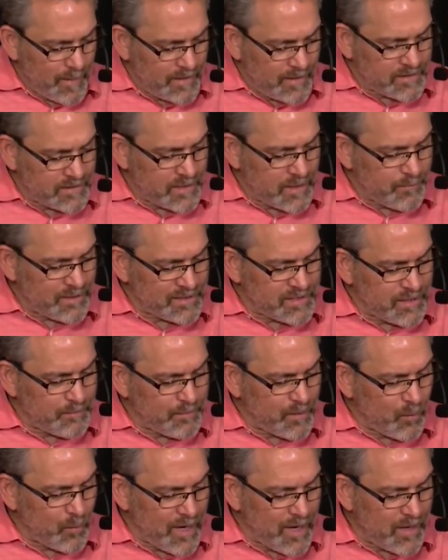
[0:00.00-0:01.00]
He said, but to
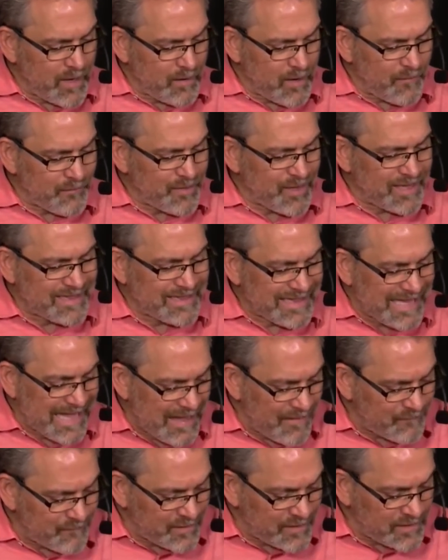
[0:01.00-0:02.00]
beware of the
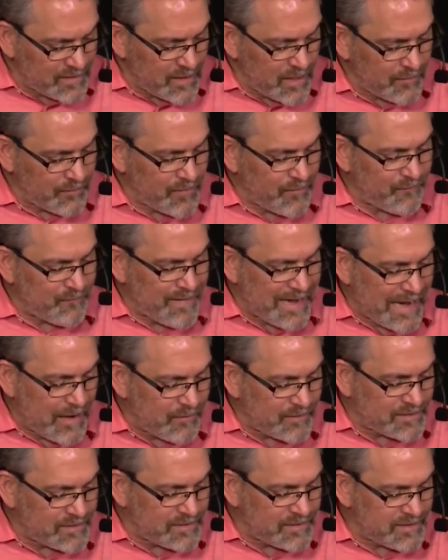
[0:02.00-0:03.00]
leaven of the
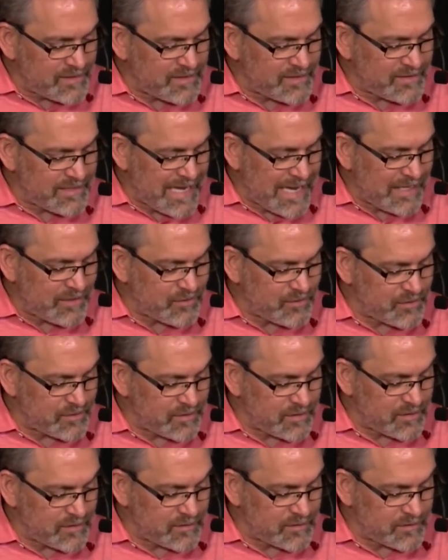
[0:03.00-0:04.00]
Pharisees and the
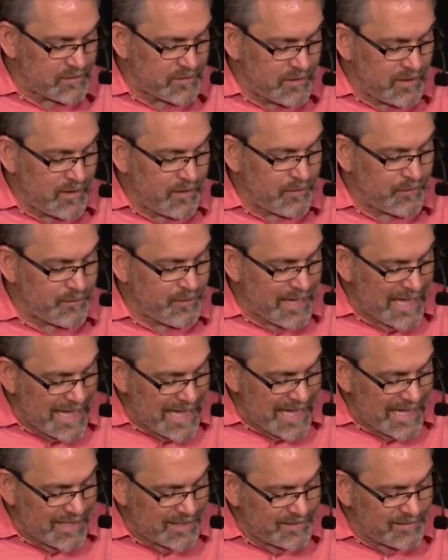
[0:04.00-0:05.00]
Sadducees.
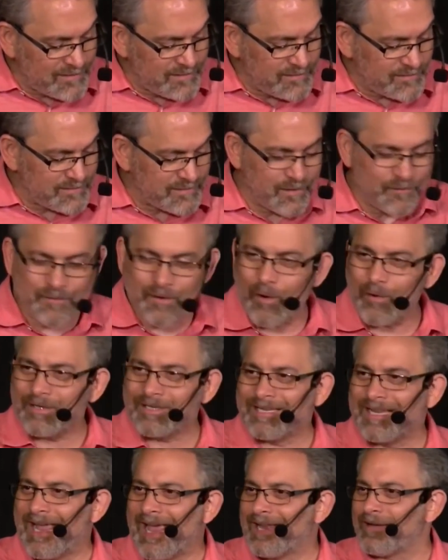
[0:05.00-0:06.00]
Then, now
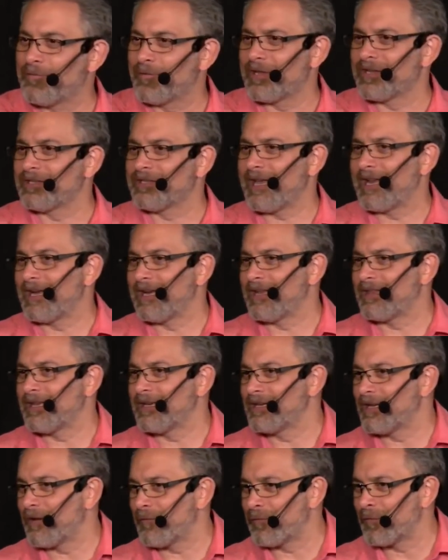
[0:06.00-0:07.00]
notice he hadn't really said
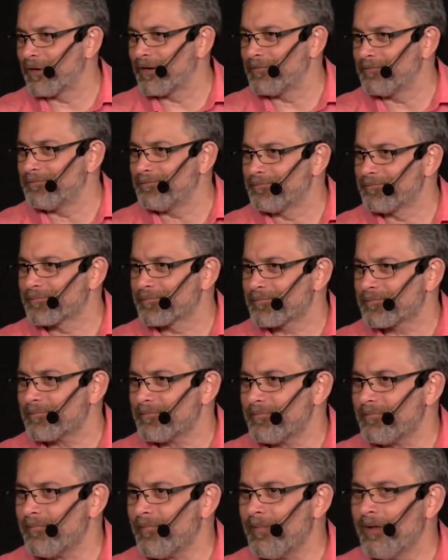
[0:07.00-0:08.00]
anything different,
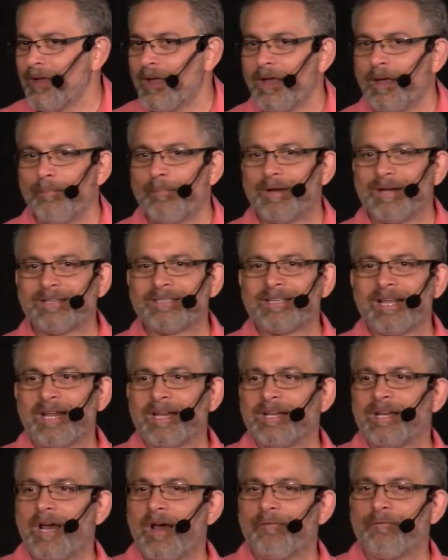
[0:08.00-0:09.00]
but he said
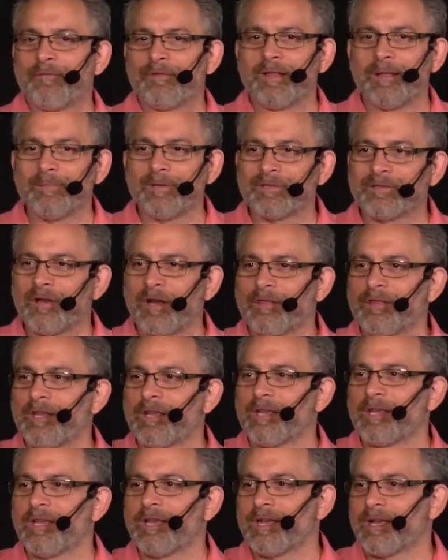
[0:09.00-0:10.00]
enough for them to start
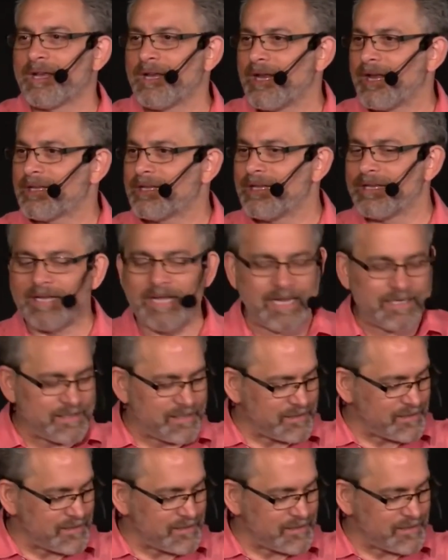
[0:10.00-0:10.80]
thinking and connecting dots.